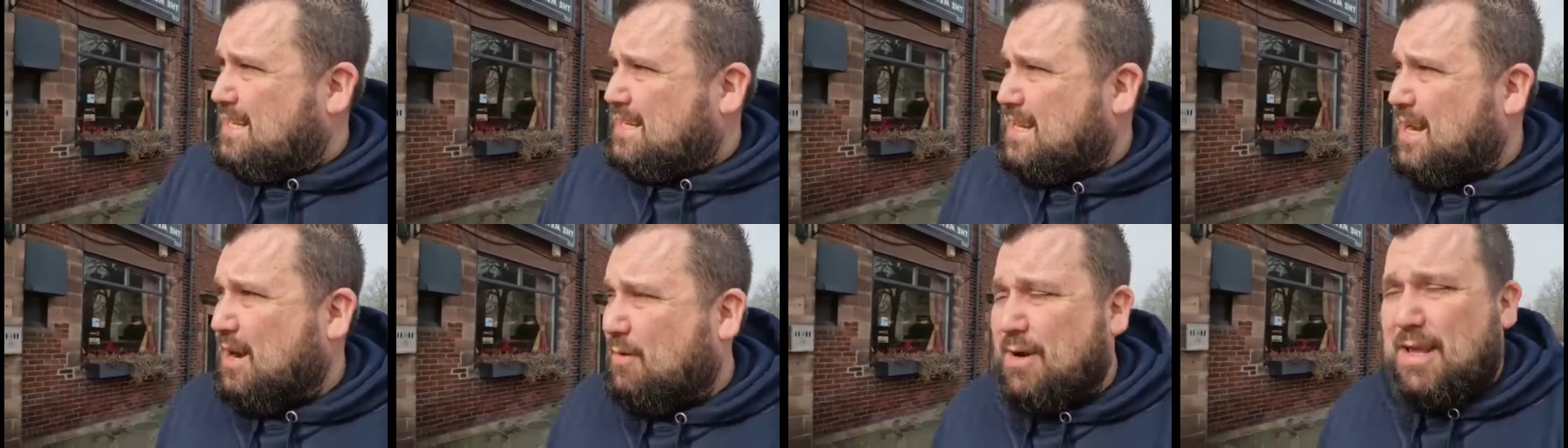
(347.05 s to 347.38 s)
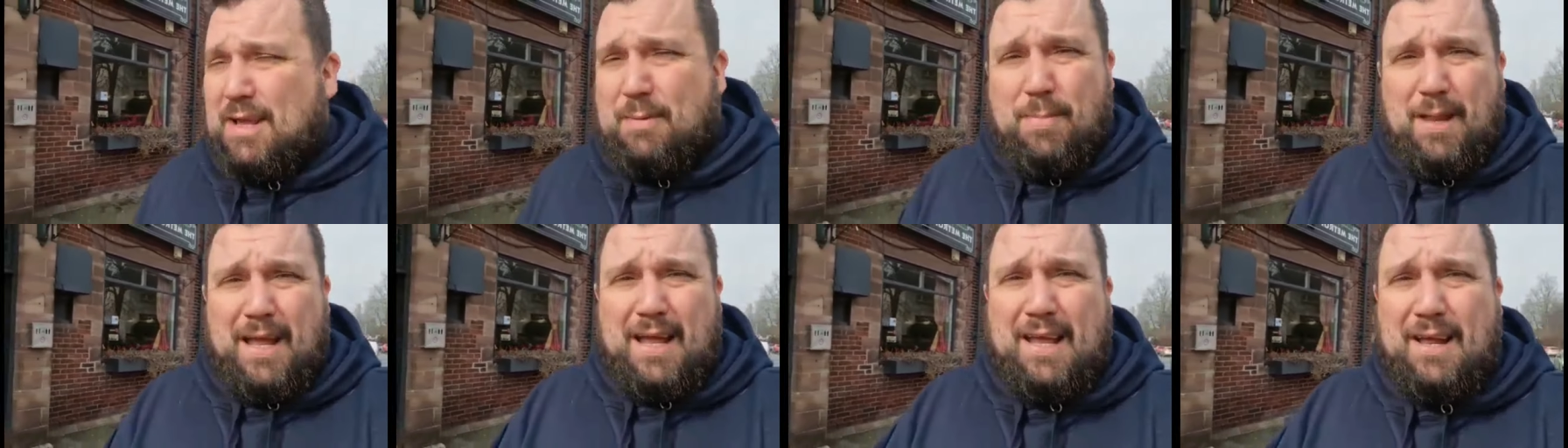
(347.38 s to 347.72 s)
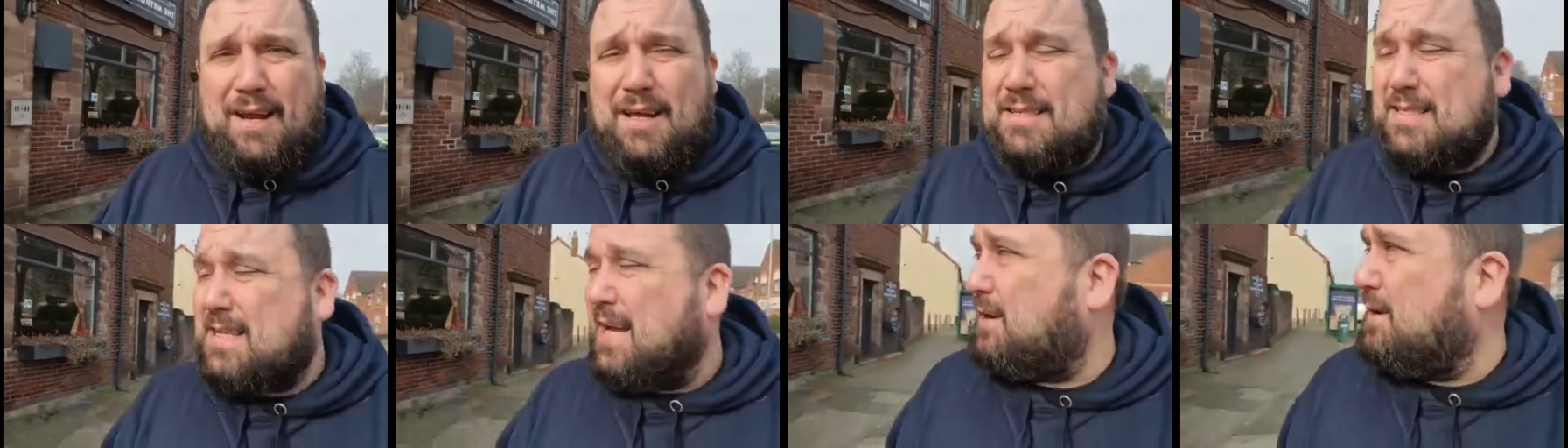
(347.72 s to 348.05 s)
Can't really complain,
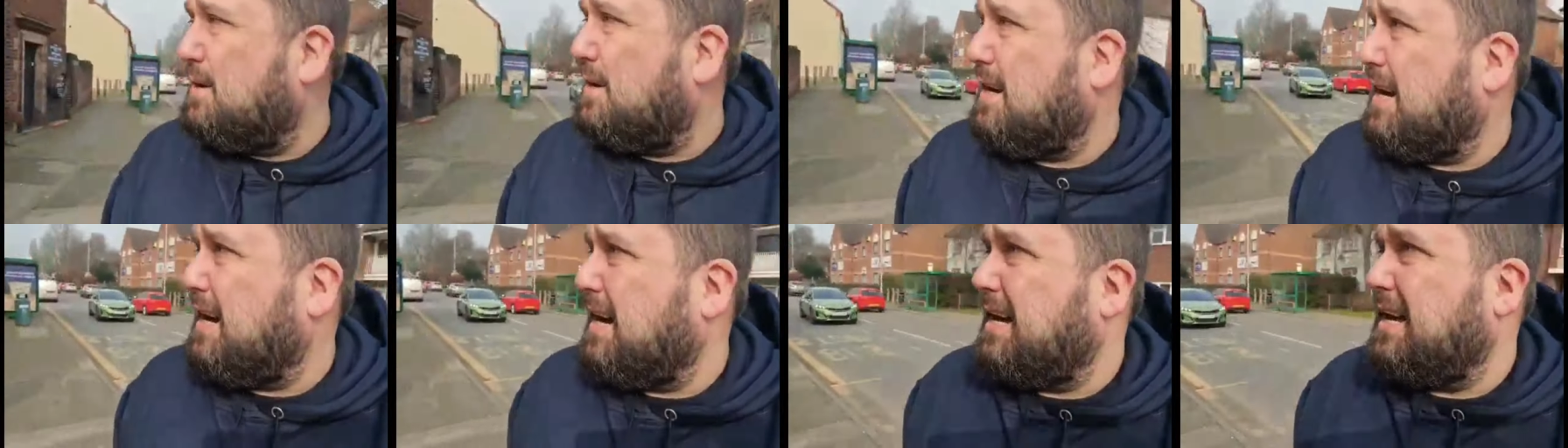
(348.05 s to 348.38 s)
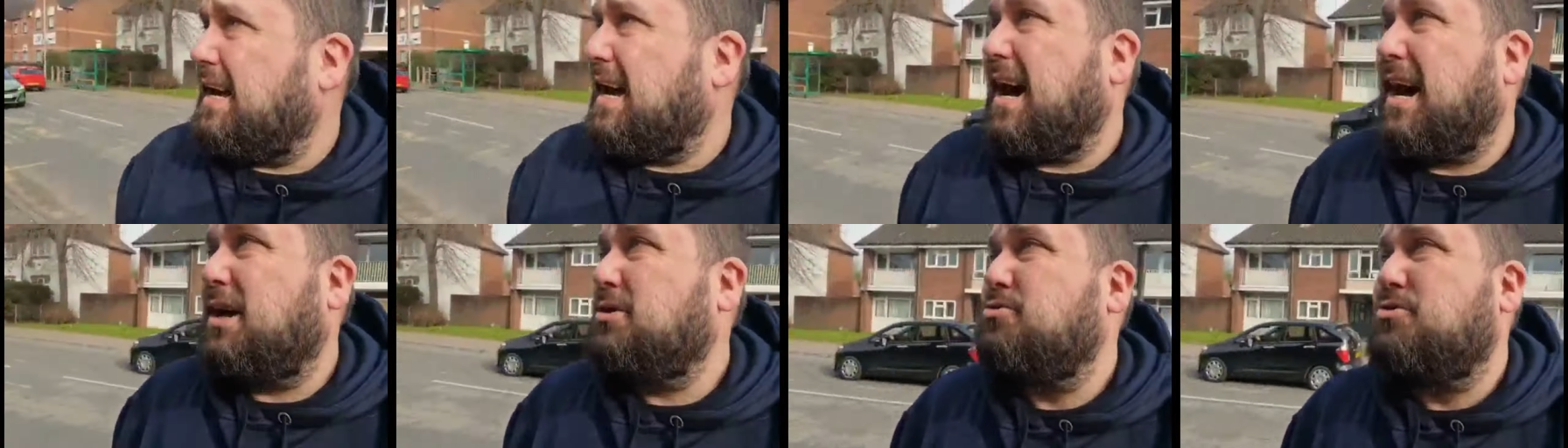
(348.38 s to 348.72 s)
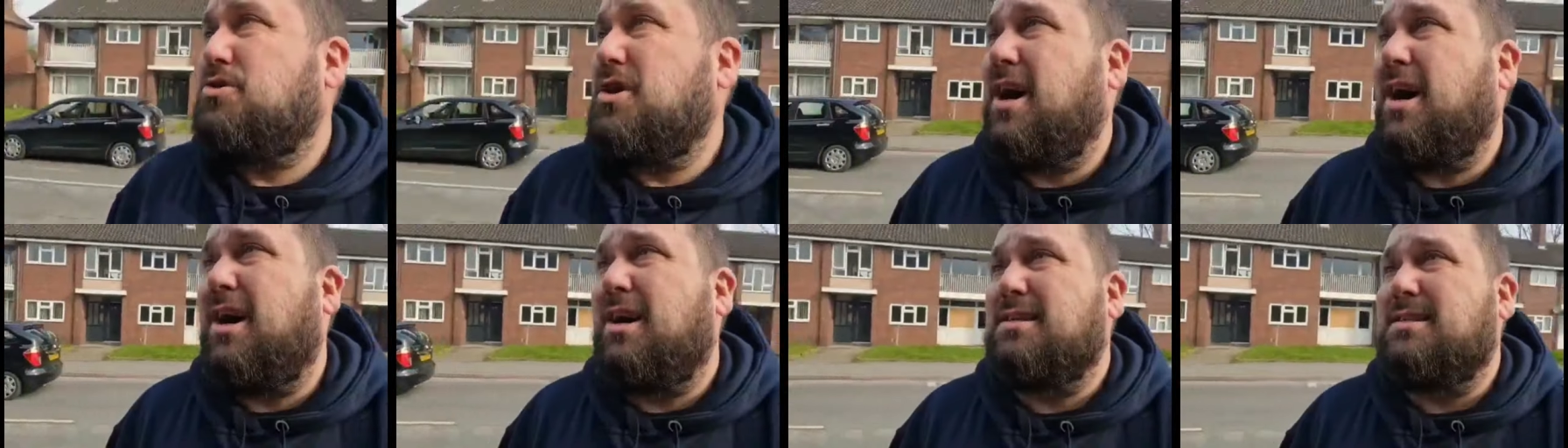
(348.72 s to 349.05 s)
can I? So, 100
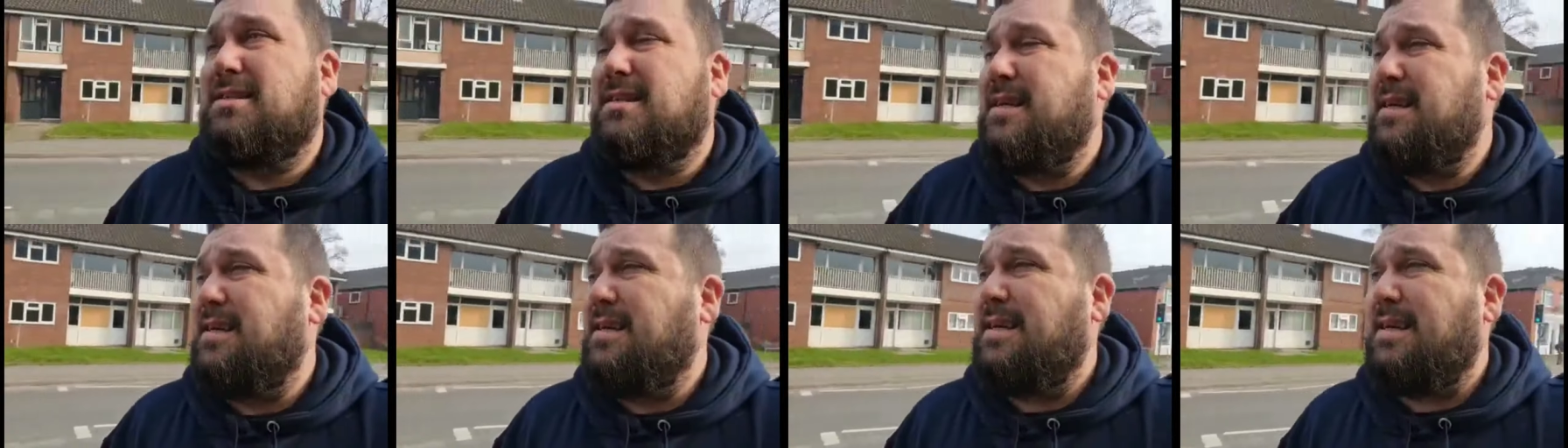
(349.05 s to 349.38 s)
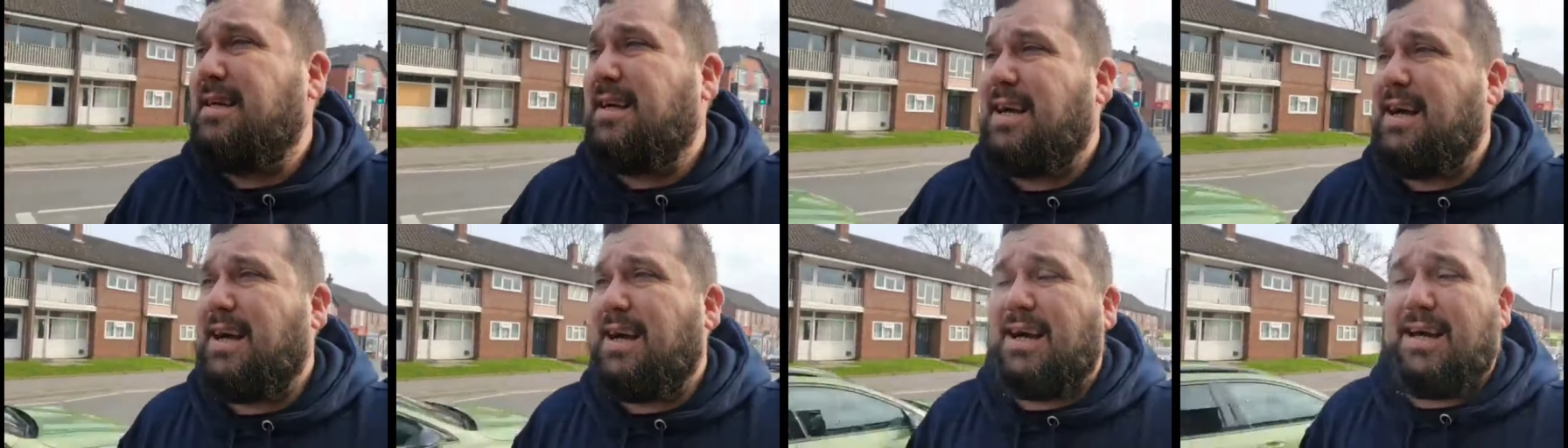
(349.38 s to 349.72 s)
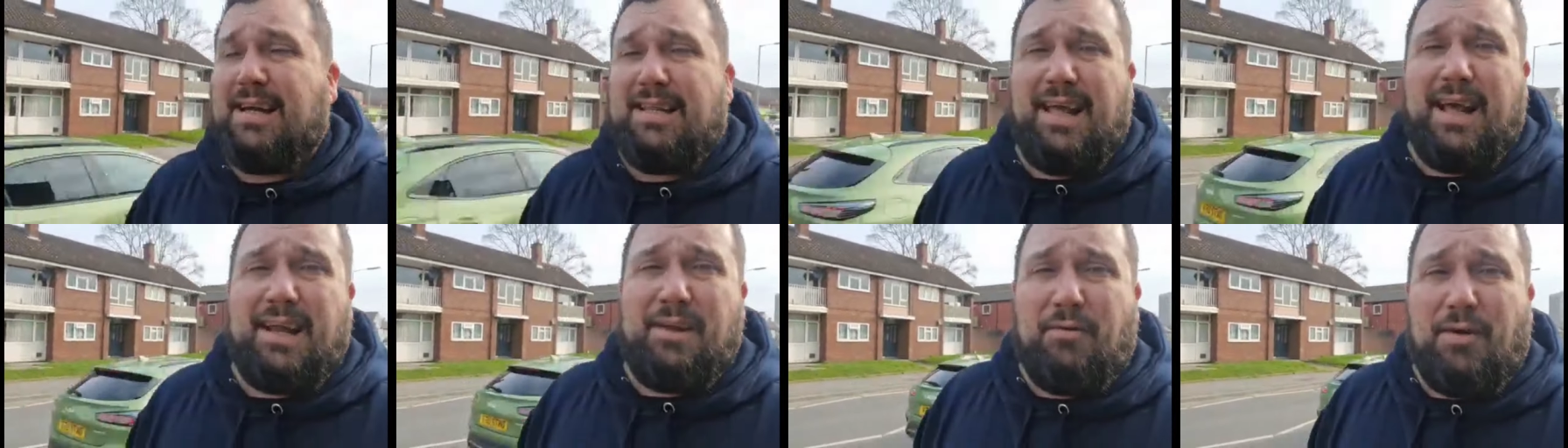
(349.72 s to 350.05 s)
uh, yards
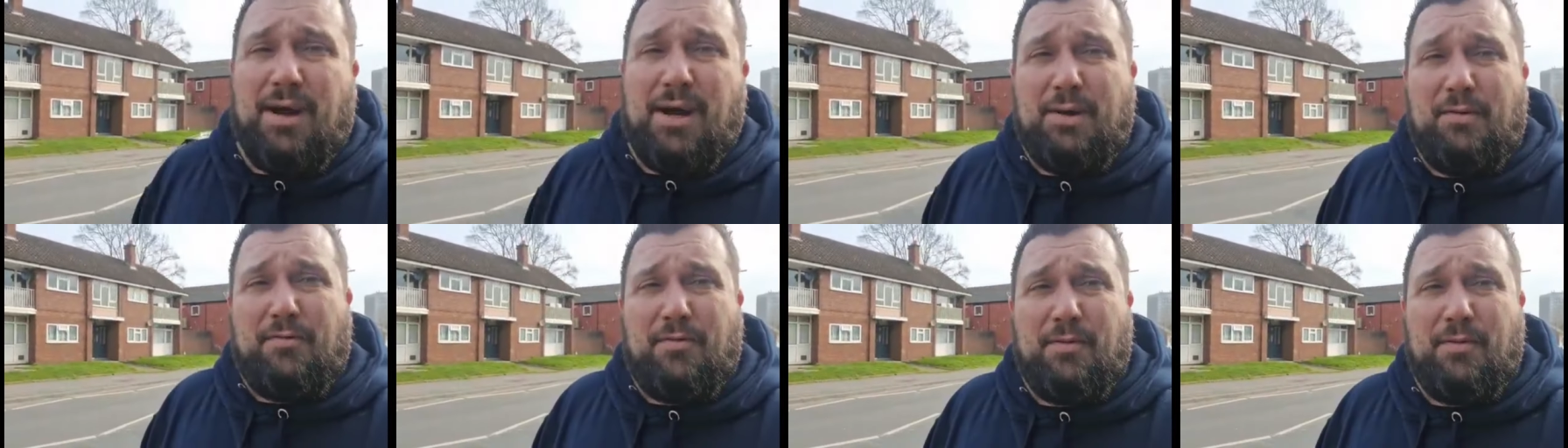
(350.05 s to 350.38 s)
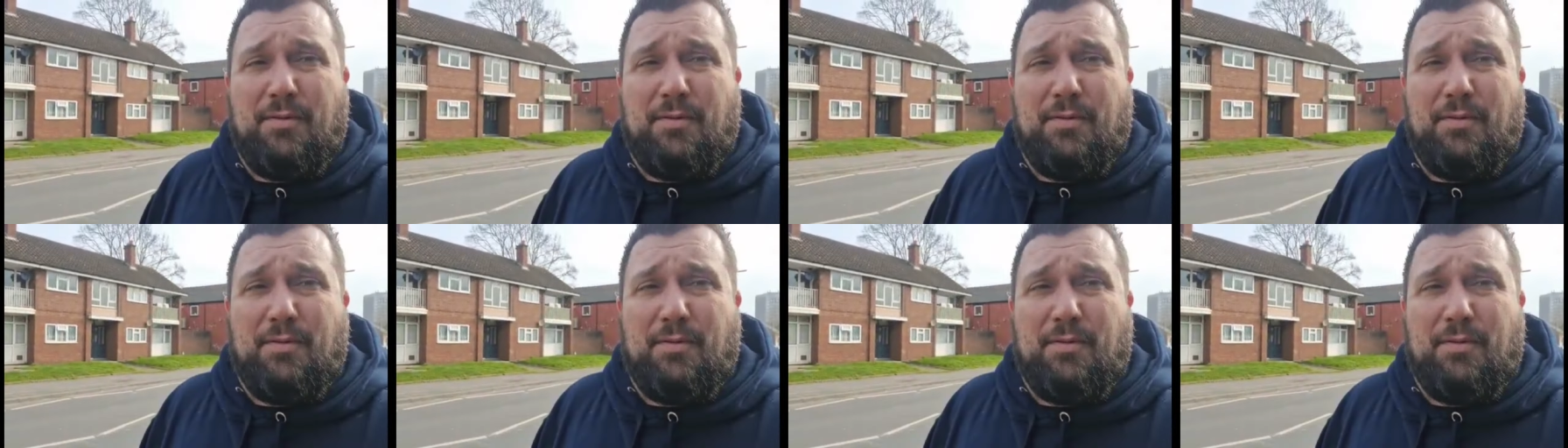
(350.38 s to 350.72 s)
uh, down the road from there